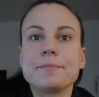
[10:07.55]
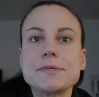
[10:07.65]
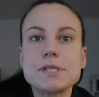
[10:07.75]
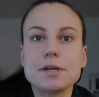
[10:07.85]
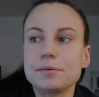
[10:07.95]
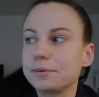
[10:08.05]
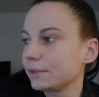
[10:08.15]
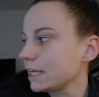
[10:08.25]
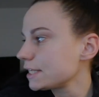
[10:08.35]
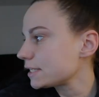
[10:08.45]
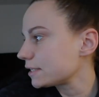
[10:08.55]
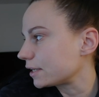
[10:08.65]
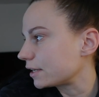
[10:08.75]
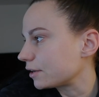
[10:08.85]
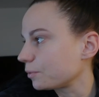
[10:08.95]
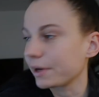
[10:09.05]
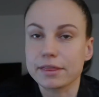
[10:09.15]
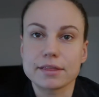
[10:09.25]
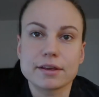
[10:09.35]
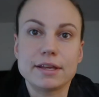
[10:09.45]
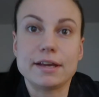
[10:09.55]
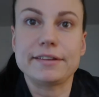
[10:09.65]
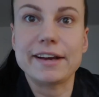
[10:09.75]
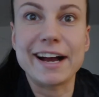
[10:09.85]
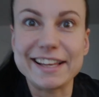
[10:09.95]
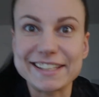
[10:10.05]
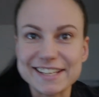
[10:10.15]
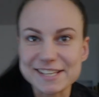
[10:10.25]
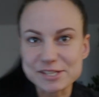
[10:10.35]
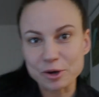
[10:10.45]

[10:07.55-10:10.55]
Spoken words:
So let's start with, yeah, the holidays.